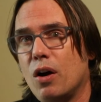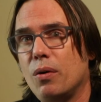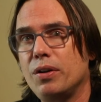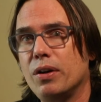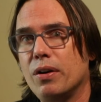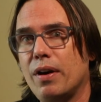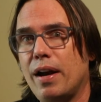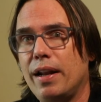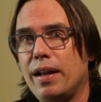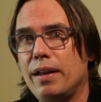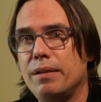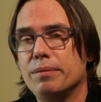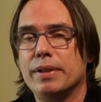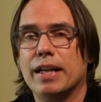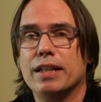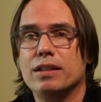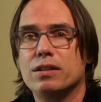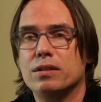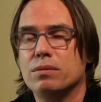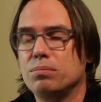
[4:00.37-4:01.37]
in your edit.
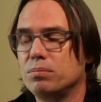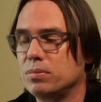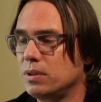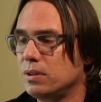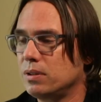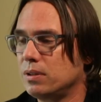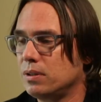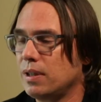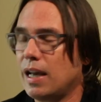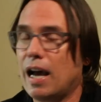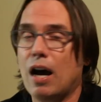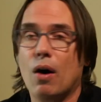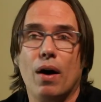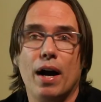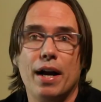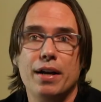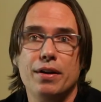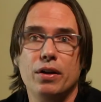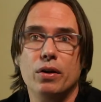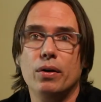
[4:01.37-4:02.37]
That's how
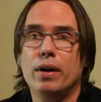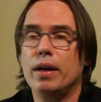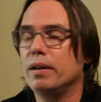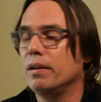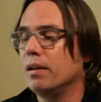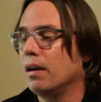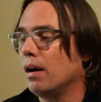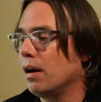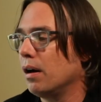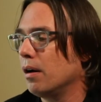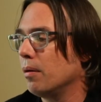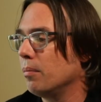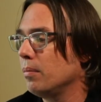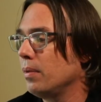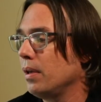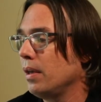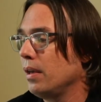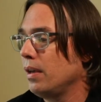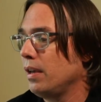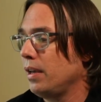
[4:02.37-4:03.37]
I do it.
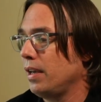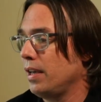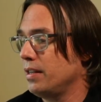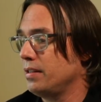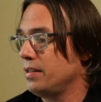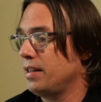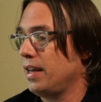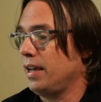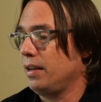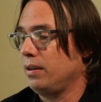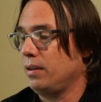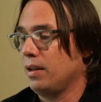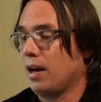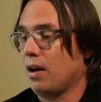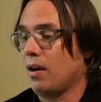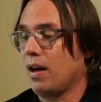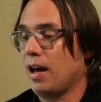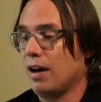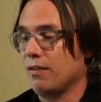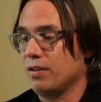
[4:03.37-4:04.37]
Is that
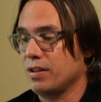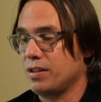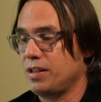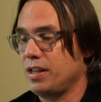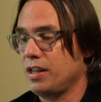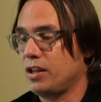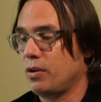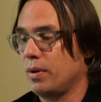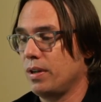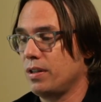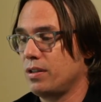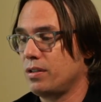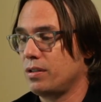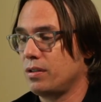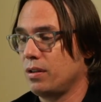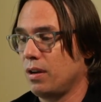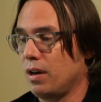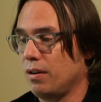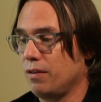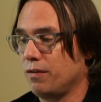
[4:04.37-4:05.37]
I'll have a
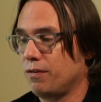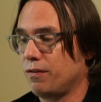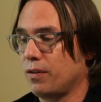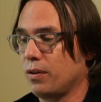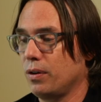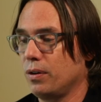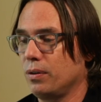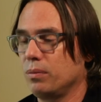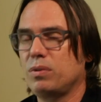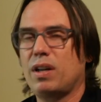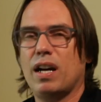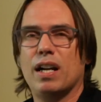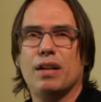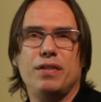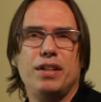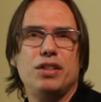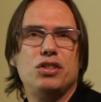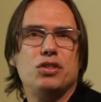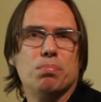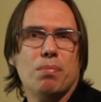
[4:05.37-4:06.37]
sequence for kind
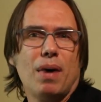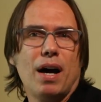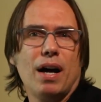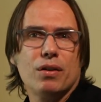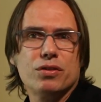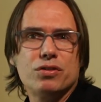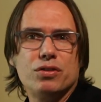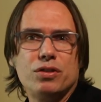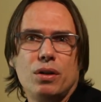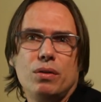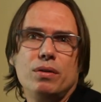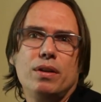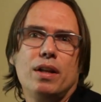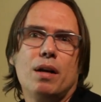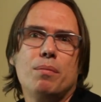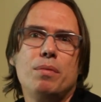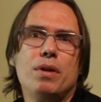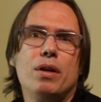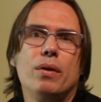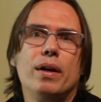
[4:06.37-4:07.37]
of each milestone that
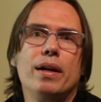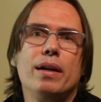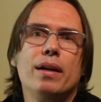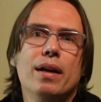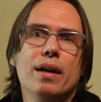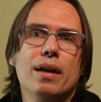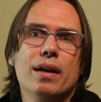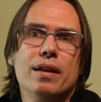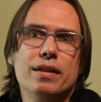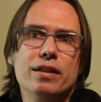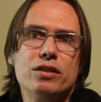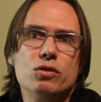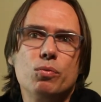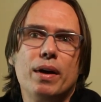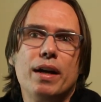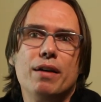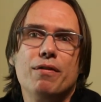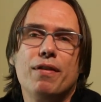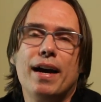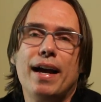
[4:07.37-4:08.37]
I'm doing. This
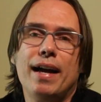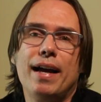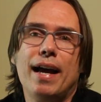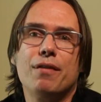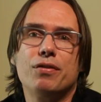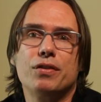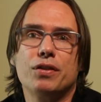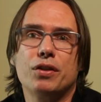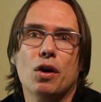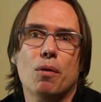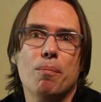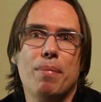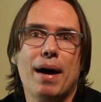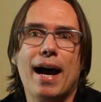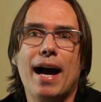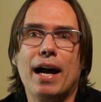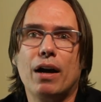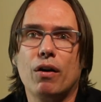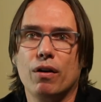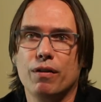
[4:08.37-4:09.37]
way, if I have to go
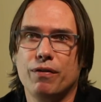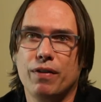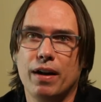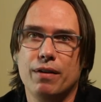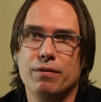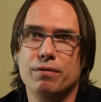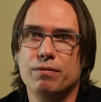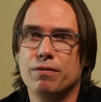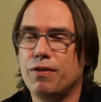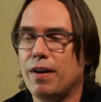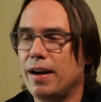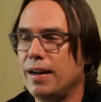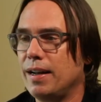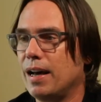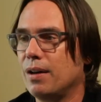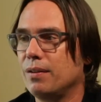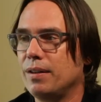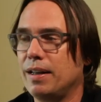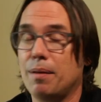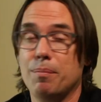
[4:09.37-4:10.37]
back or if I find
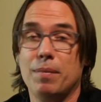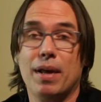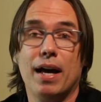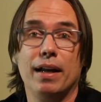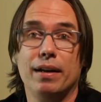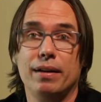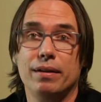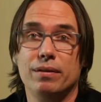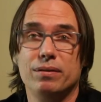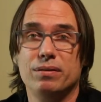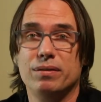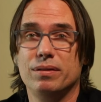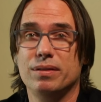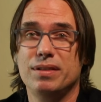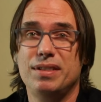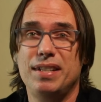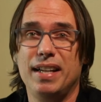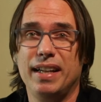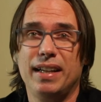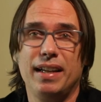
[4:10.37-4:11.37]
out that I'm not
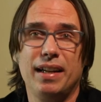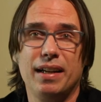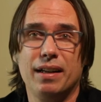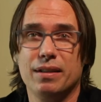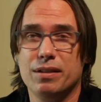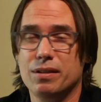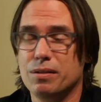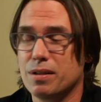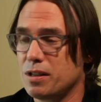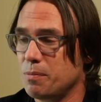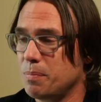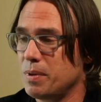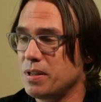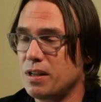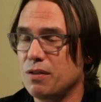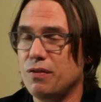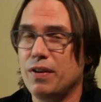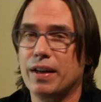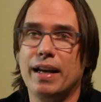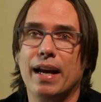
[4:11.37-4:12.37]
digging a
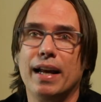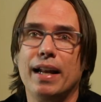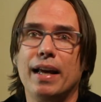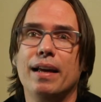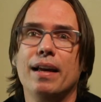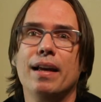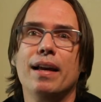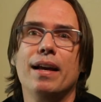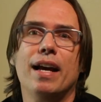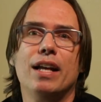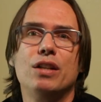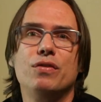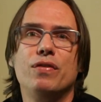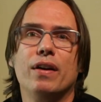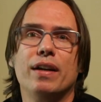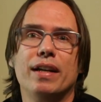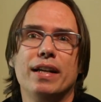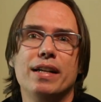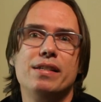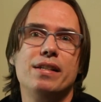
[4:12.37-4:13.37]
specific edit, it's
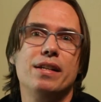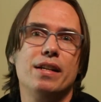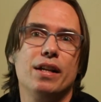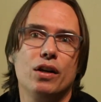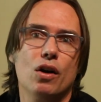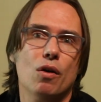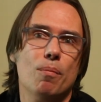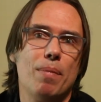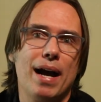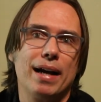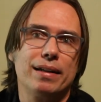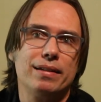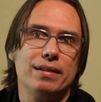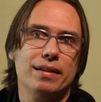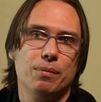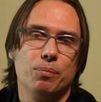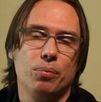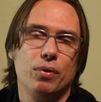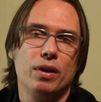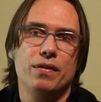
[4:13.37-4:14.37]
very easy to go back to
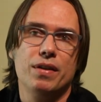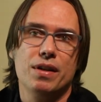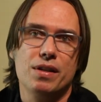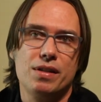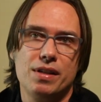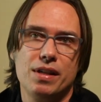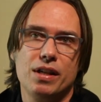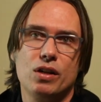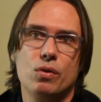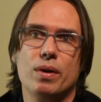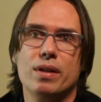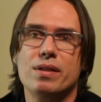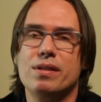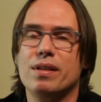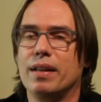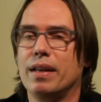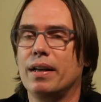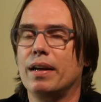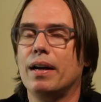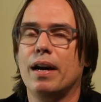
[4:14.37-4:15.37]
the previous sequence
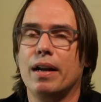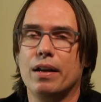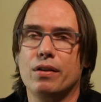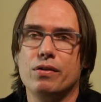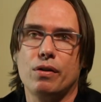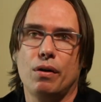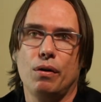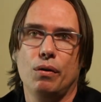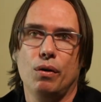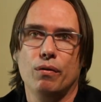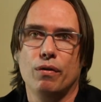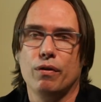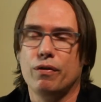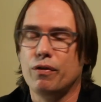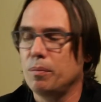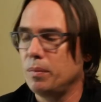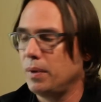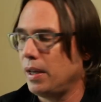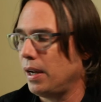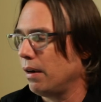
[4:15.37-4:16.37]
and then kind of start over
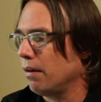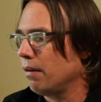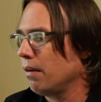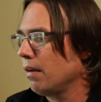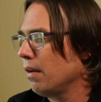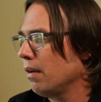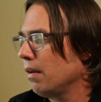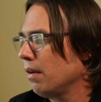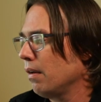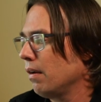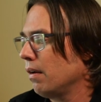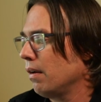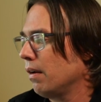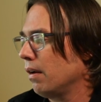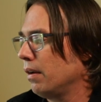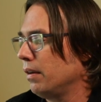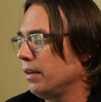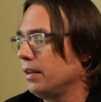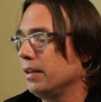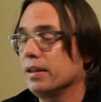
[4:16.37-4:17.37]
from there.
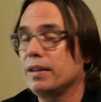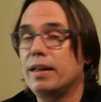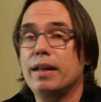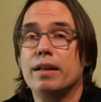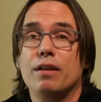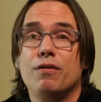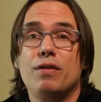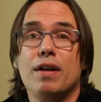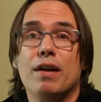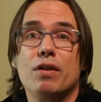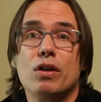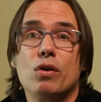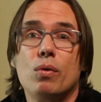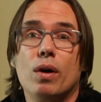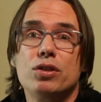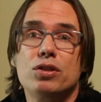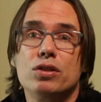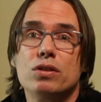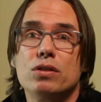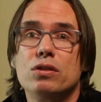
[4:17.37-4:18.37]
Again, if you have any
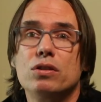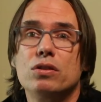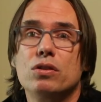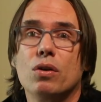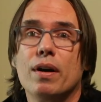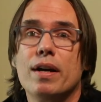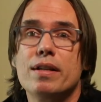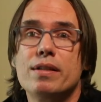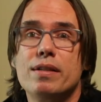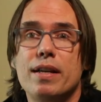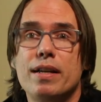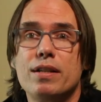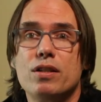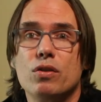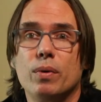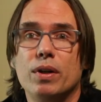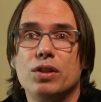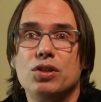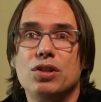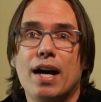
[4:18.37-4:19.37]
questions, don't hesitate
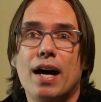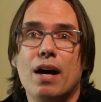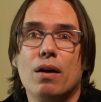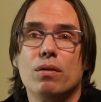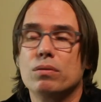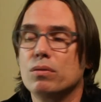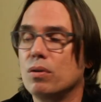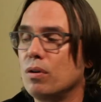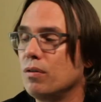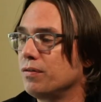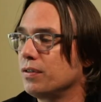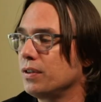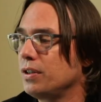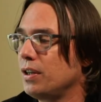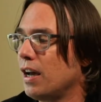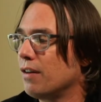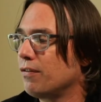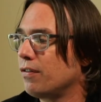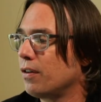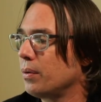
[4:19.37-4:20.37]
to reach out. Hopefully
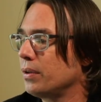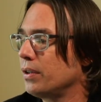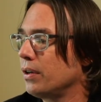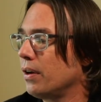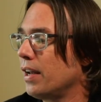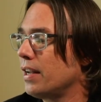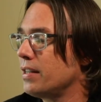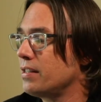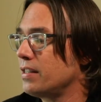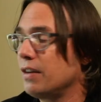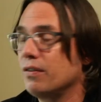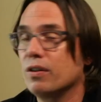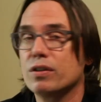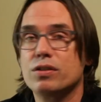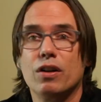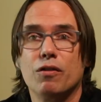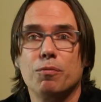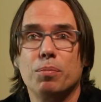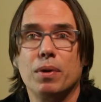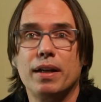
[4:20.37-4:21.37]
you have fun with your edit, save
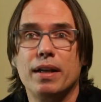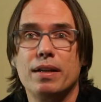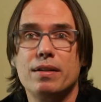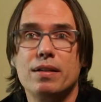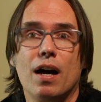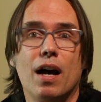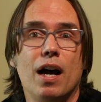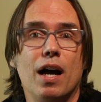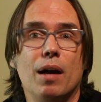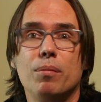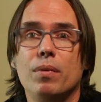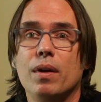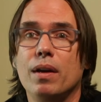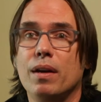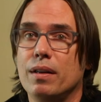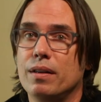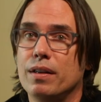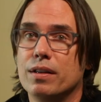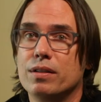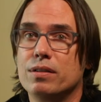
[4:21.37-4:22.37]
yourself plenty of time.
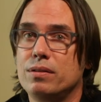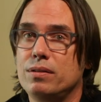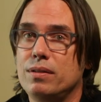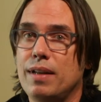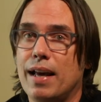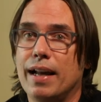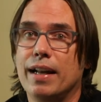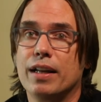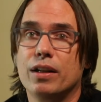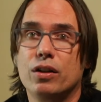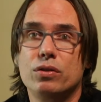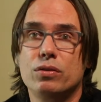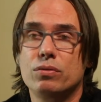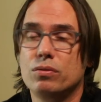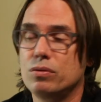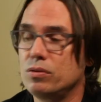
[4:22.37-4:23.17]
This edit